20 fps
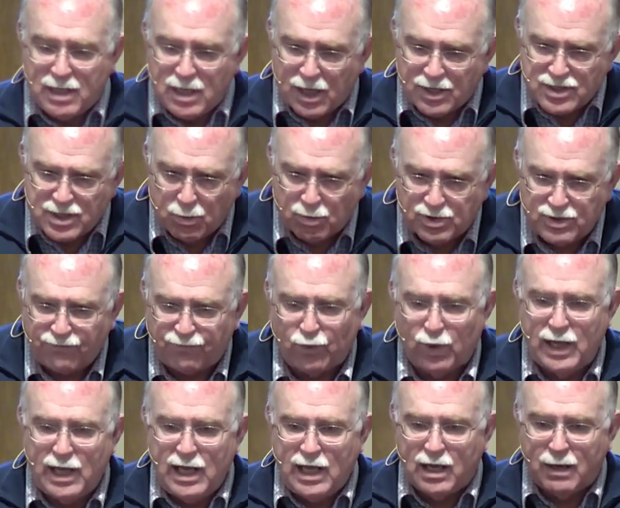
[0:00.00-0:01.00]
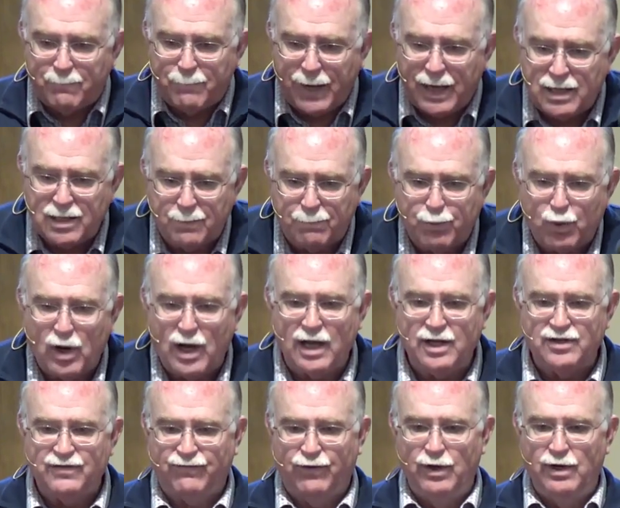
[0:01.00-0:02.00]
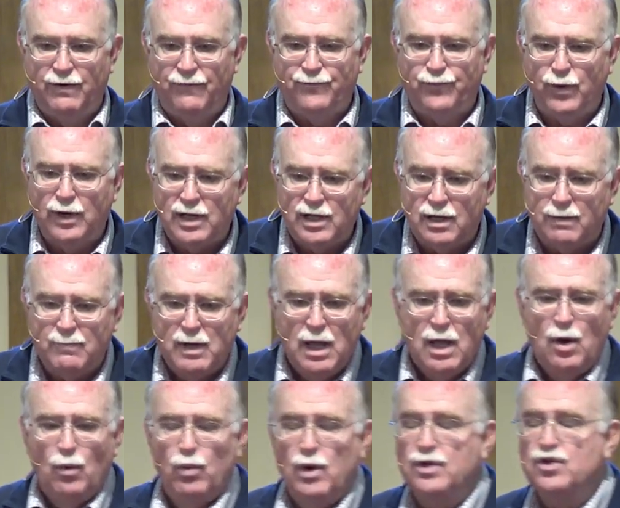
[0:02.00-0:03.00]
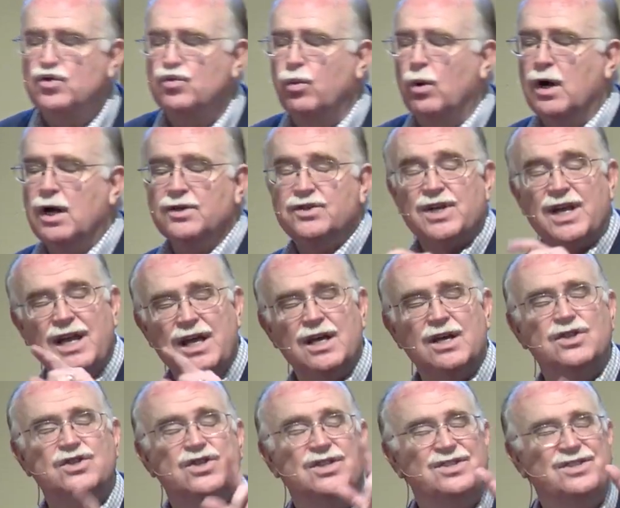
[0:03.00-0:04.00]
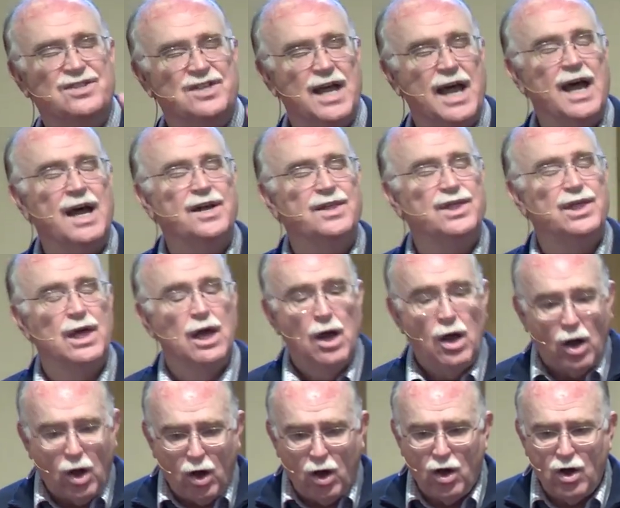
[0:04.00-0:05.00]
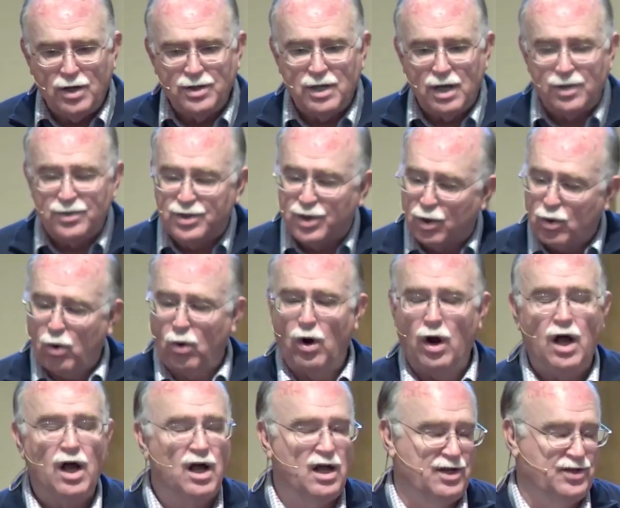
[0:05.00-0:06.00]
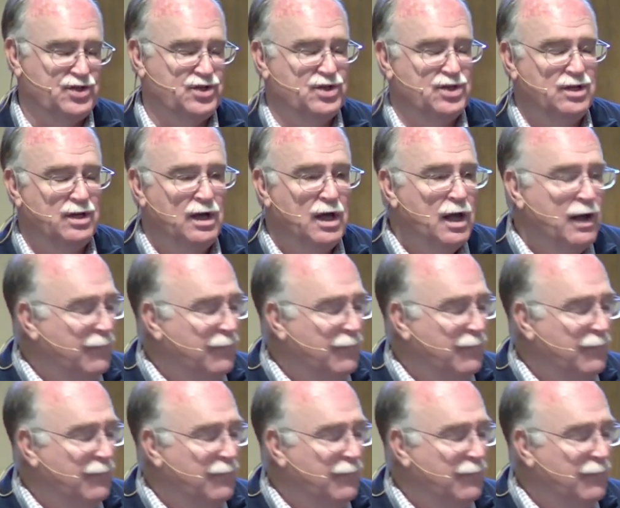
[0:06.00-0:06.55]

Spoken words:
And because he was free, he could pay the price for your freedom, which was his death on the cross.